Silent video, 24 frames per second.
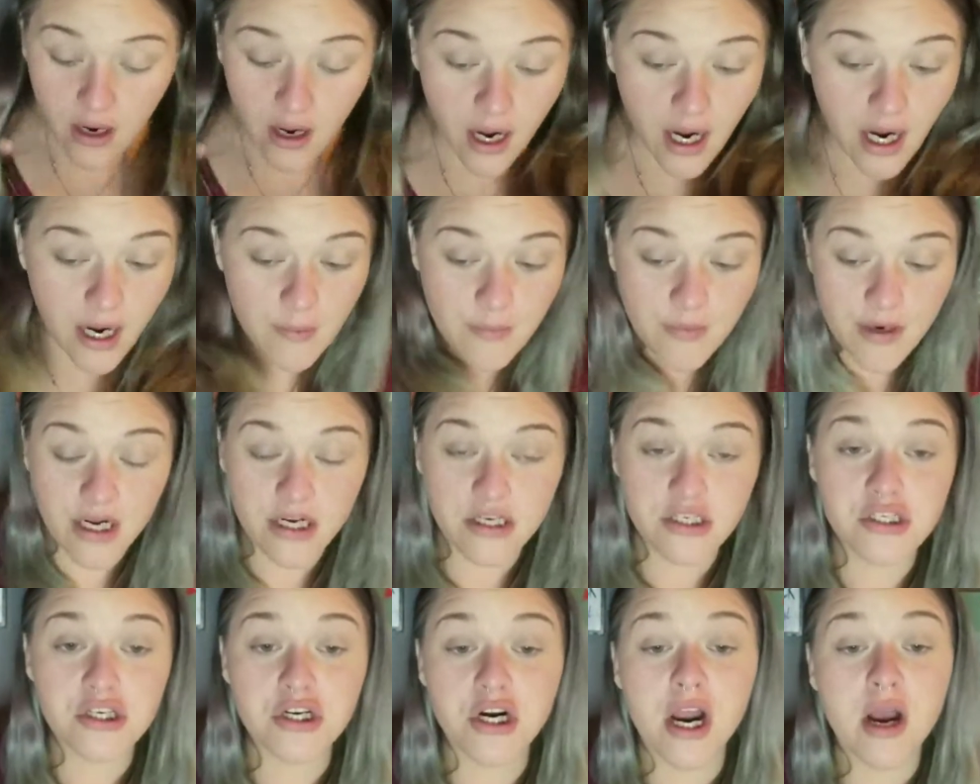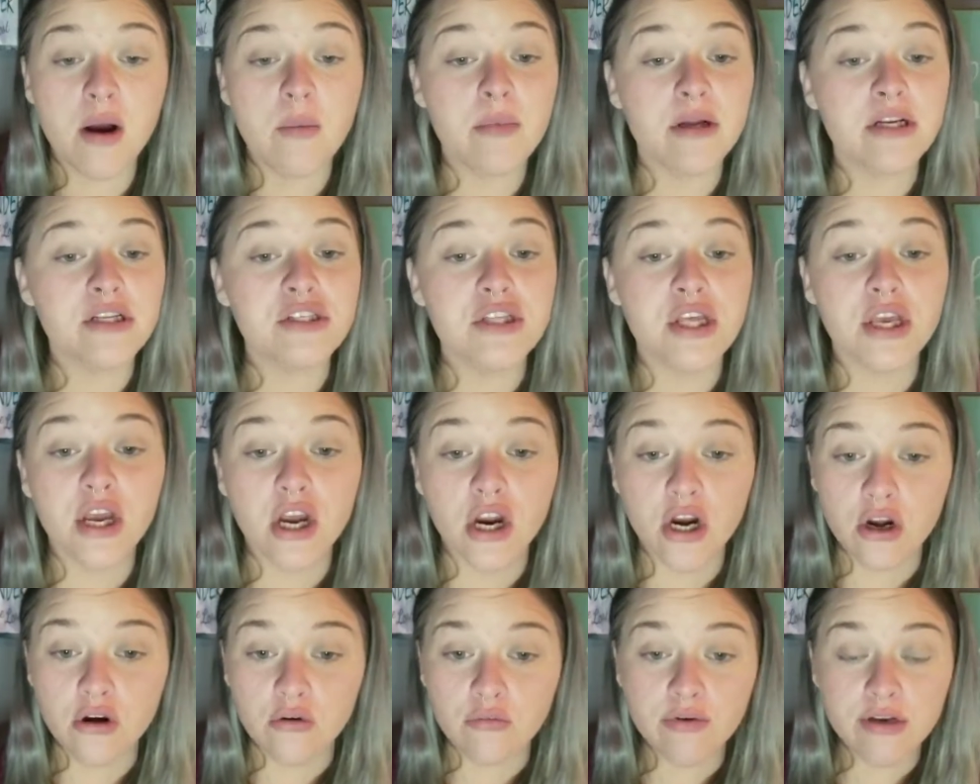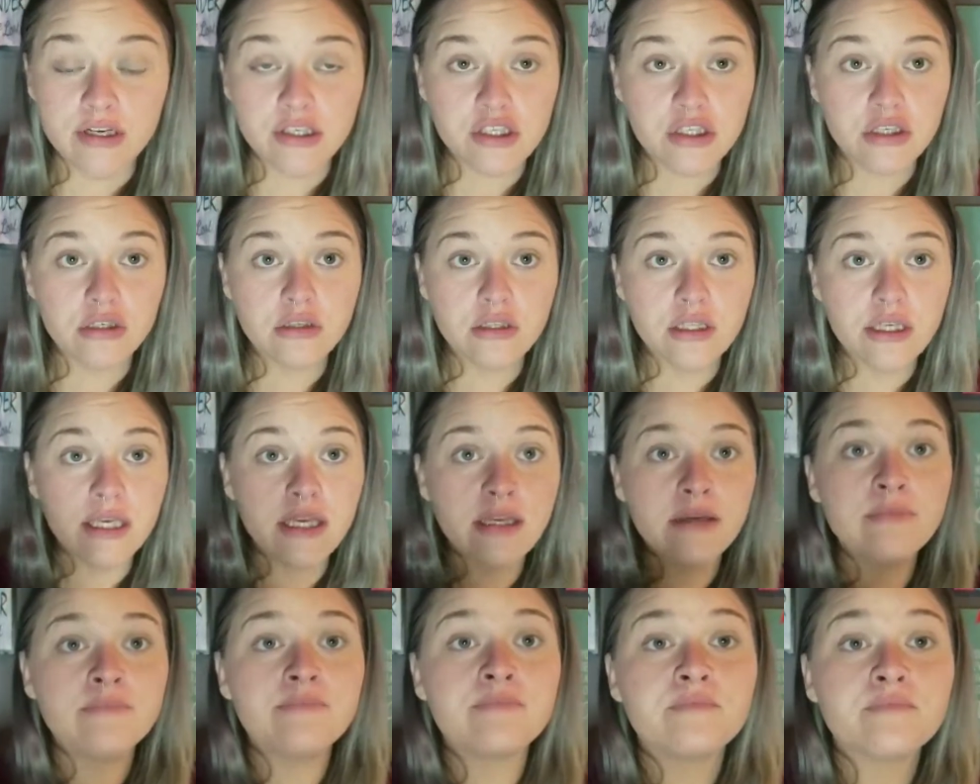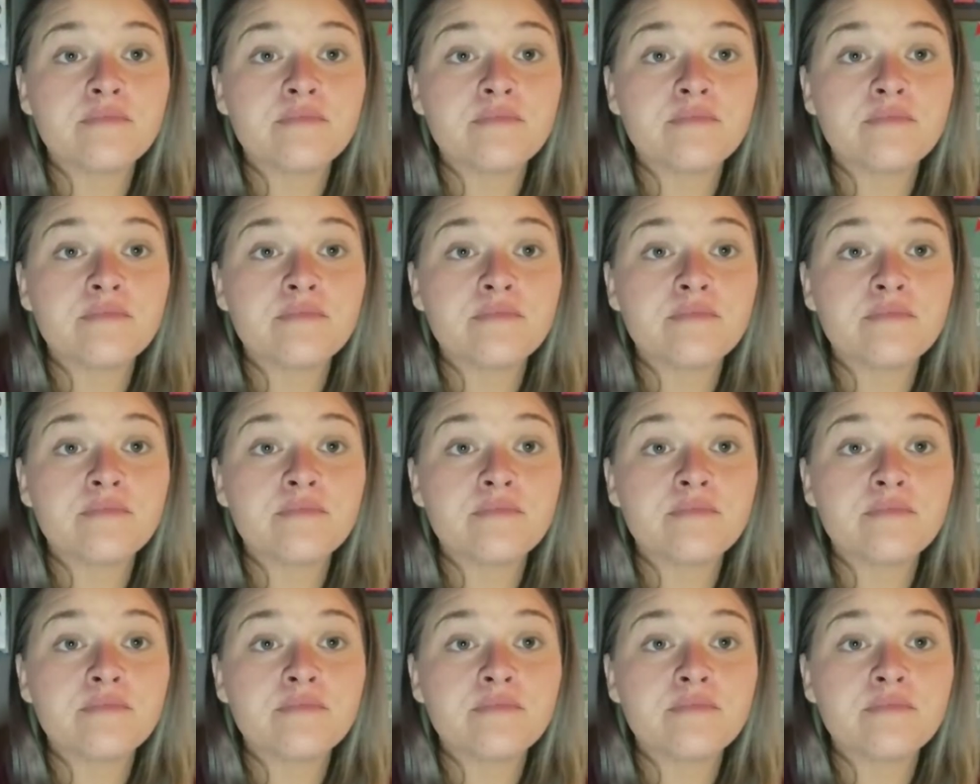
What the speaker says: I'm not sure how much they are originally.